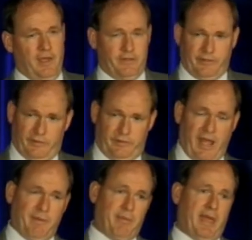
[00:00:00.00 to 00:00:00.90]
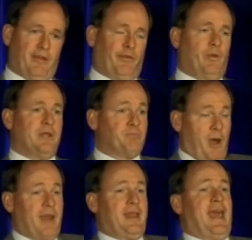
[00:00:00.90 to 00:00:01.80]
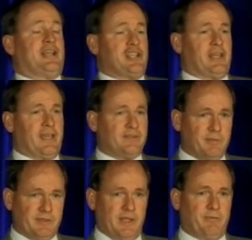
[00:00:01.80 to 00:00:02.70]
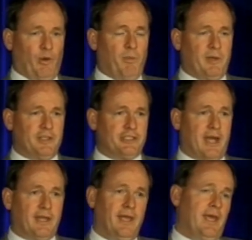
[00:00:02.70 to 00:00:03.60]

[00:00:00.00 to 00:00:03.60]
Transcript: So the Tampa Bay authorities brought an action against them. It seemed open and shut.